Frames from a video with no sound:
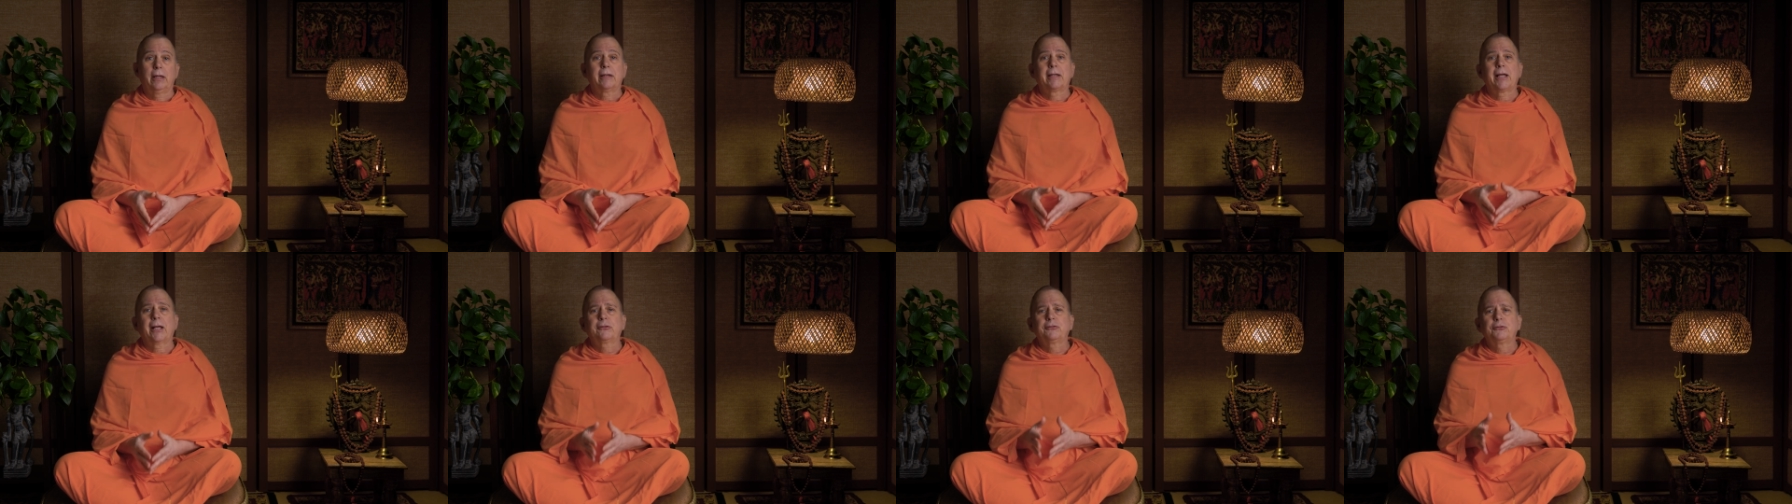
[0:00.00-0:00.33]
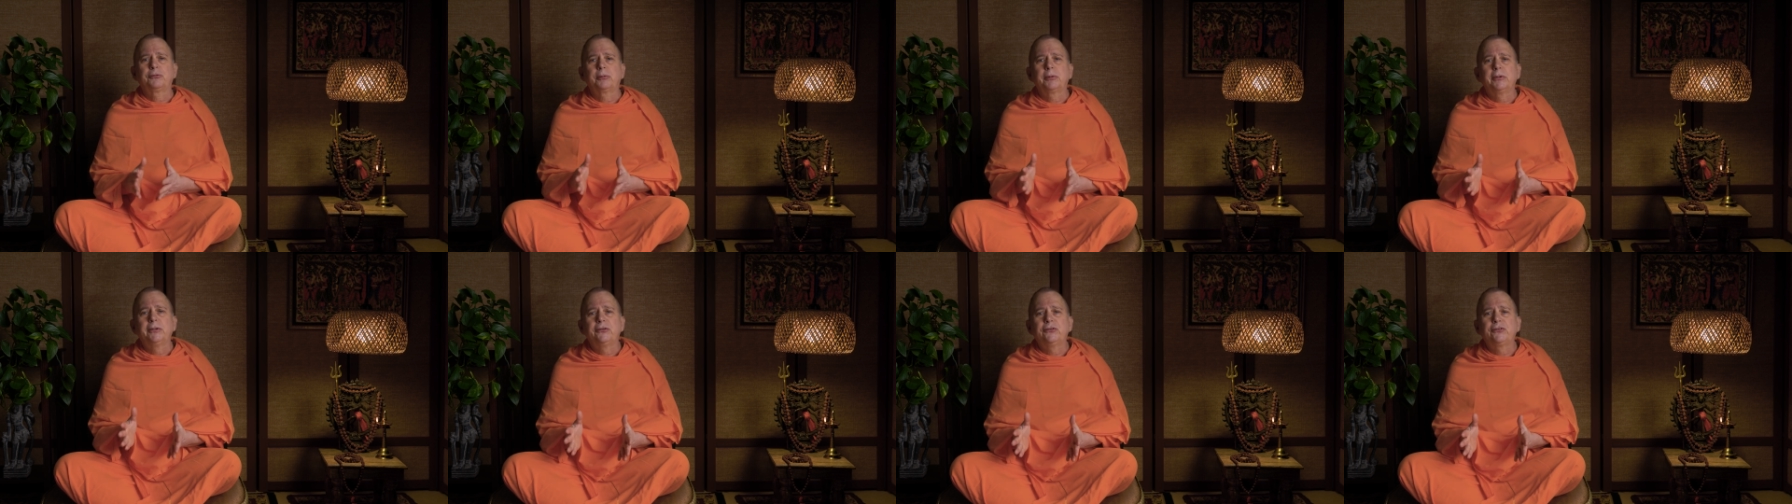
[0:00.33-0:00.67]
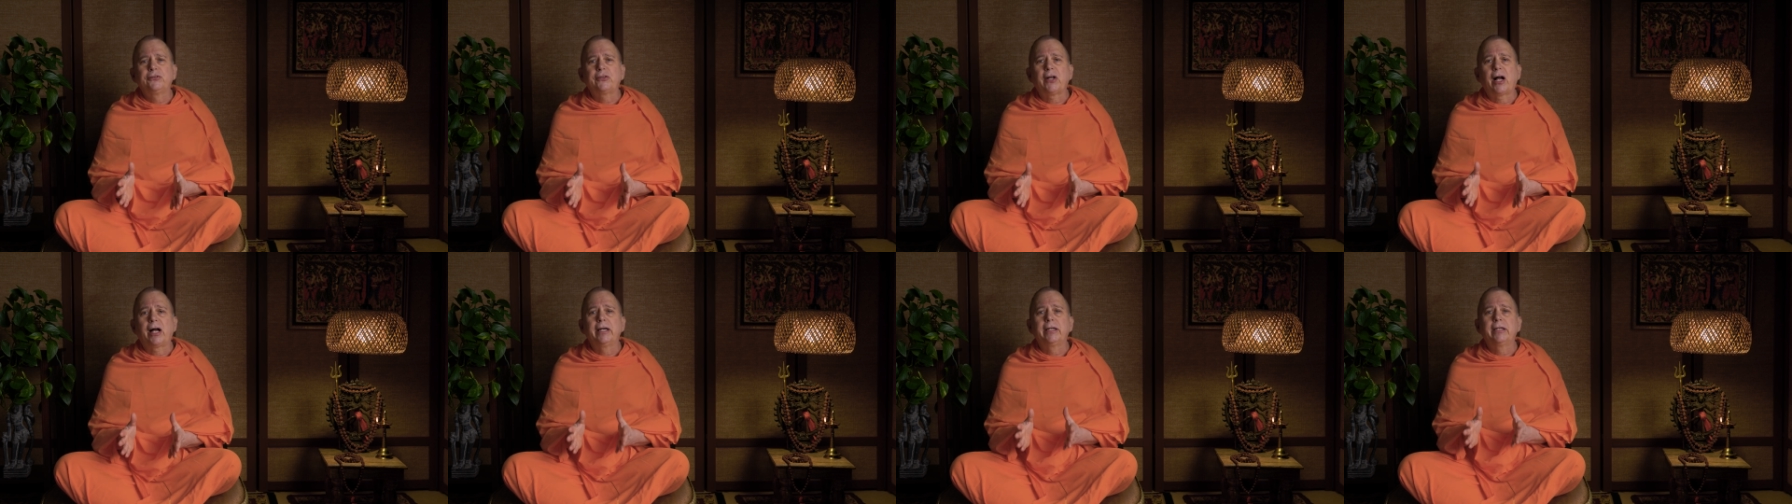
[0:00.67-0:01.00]
that's
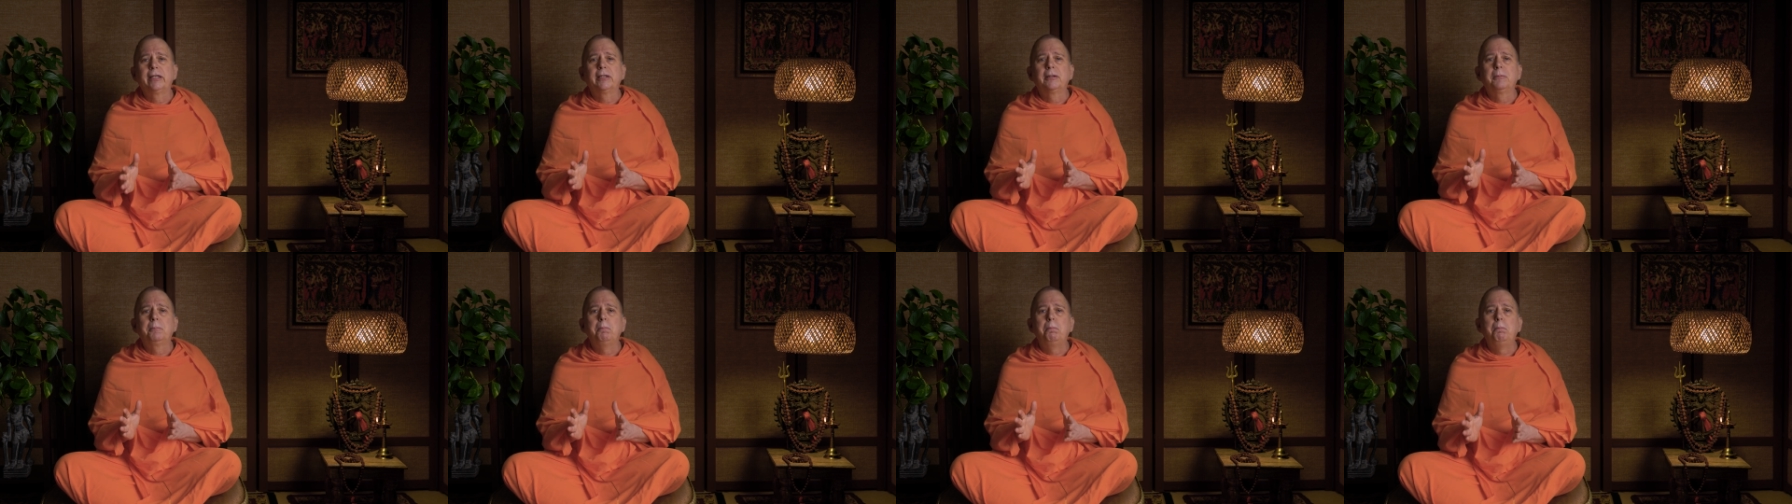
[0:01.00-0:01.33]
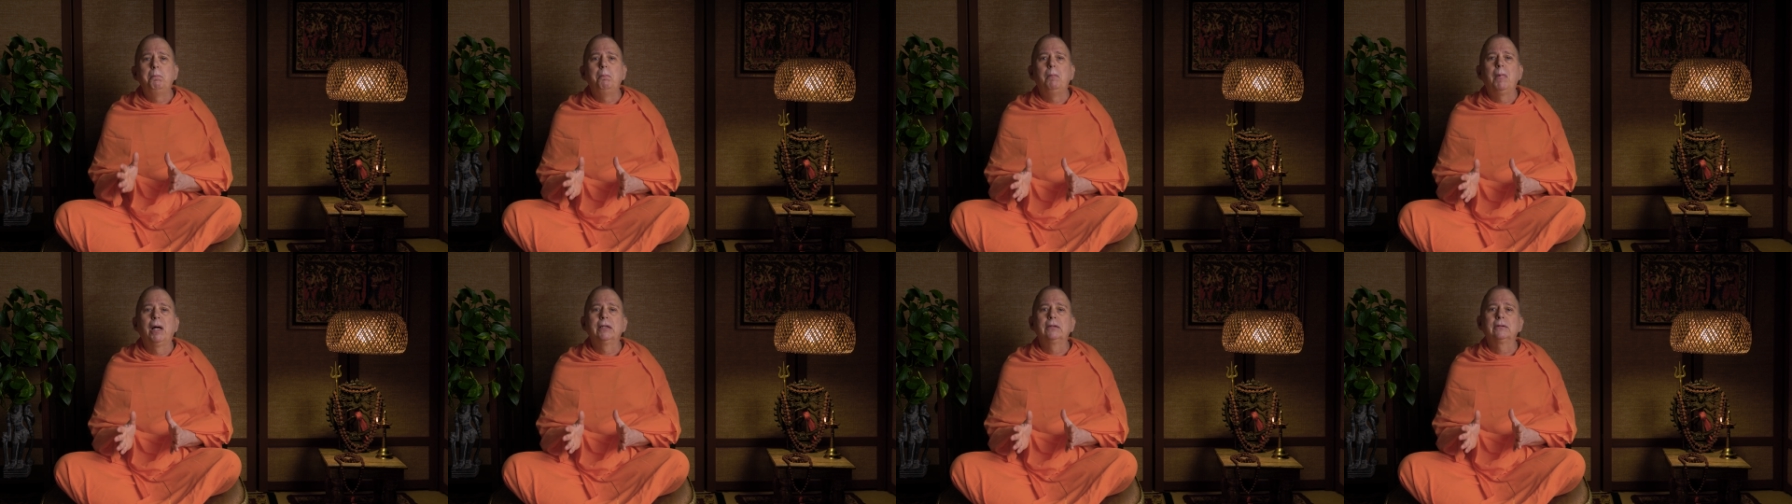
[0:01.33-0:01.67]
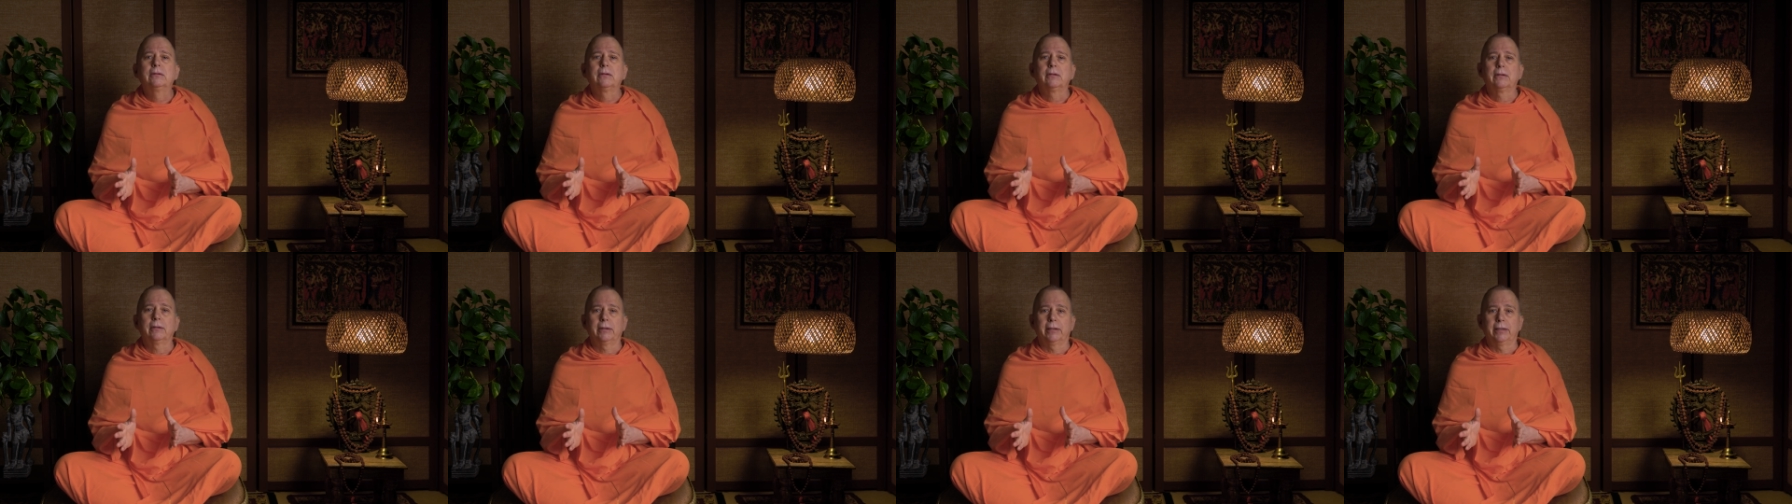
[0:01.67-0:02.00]
recited
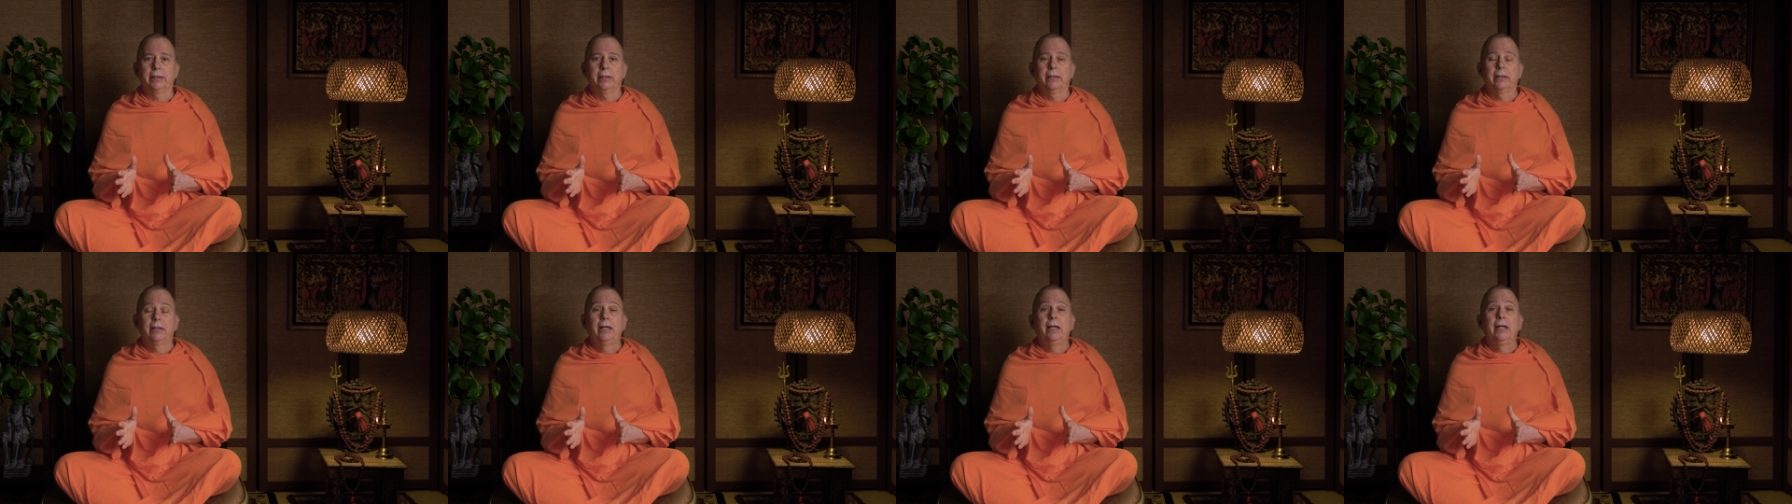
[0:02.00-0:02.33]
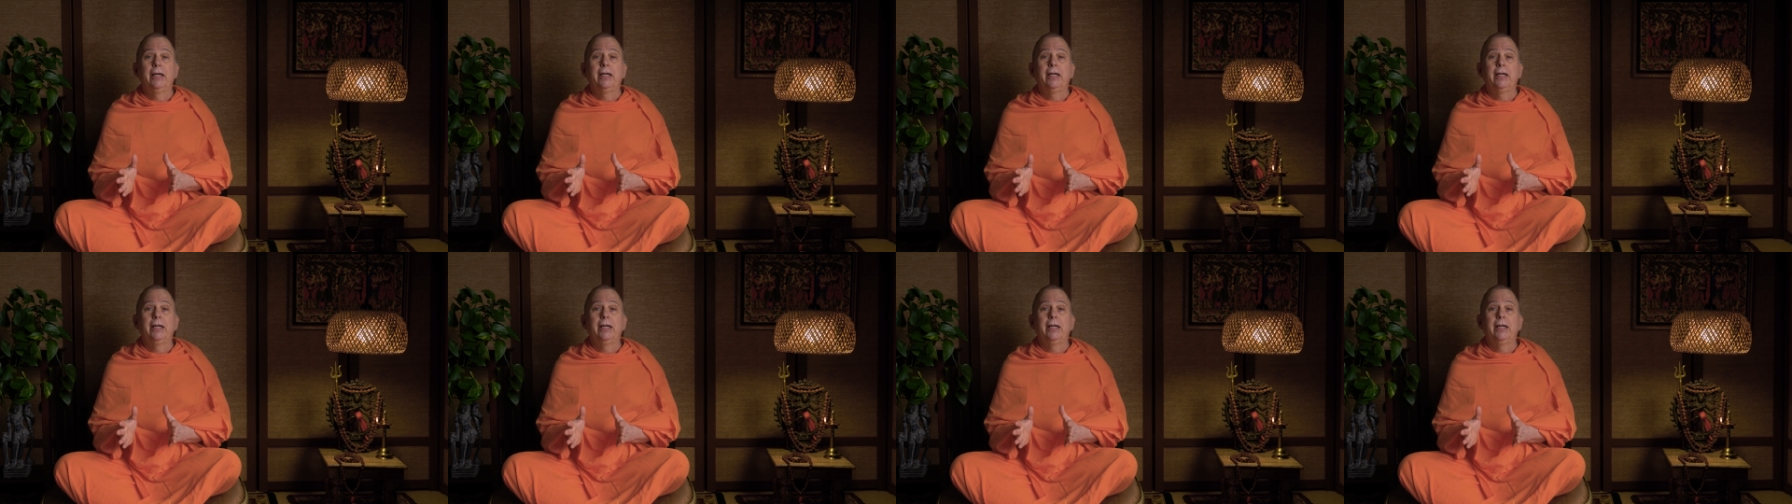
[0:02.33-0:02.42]
mentally